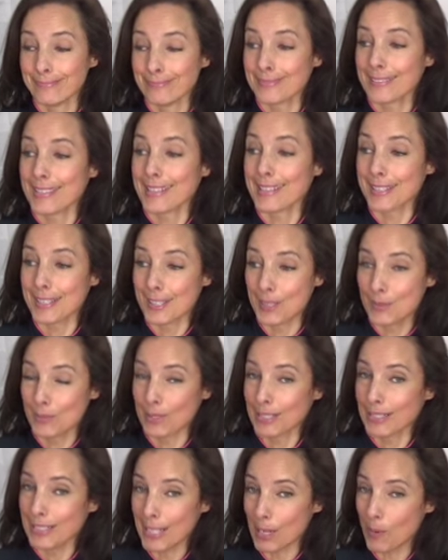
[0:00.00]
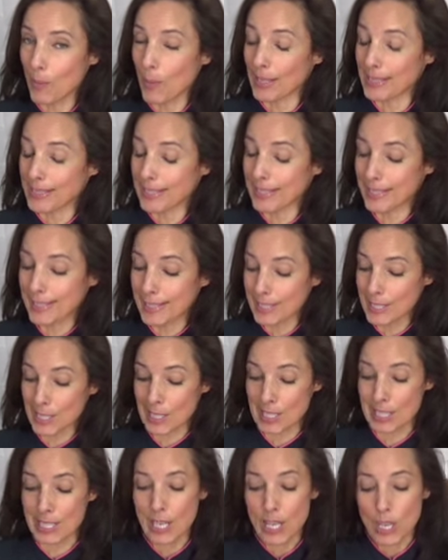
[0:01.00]
this is really quite
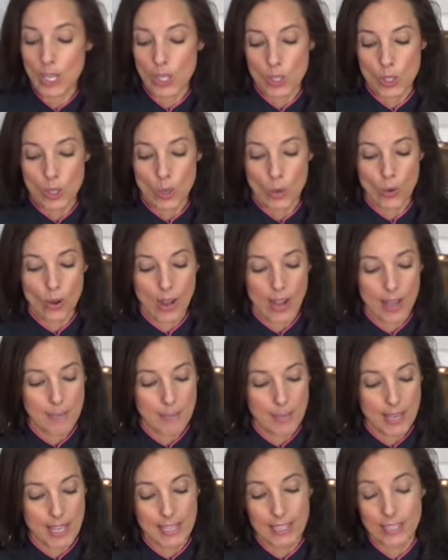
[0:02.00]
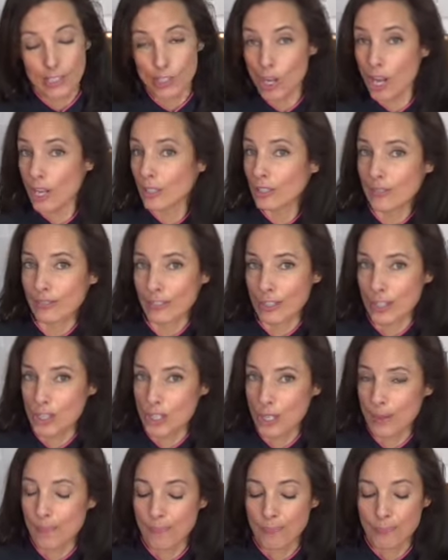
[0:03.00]
delicious. So I made a chocolate
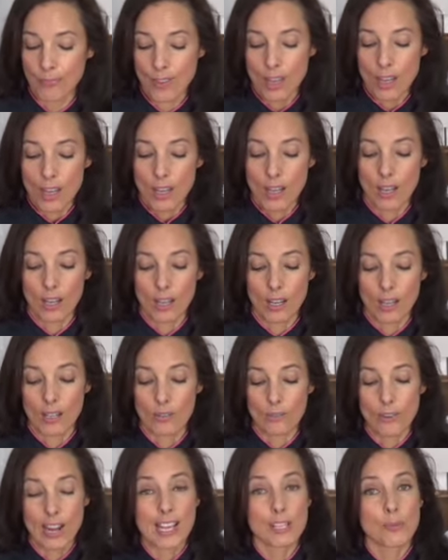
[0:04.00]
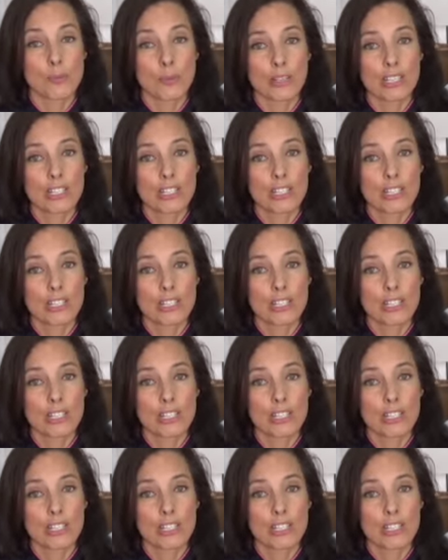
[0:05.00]
version. Raspberry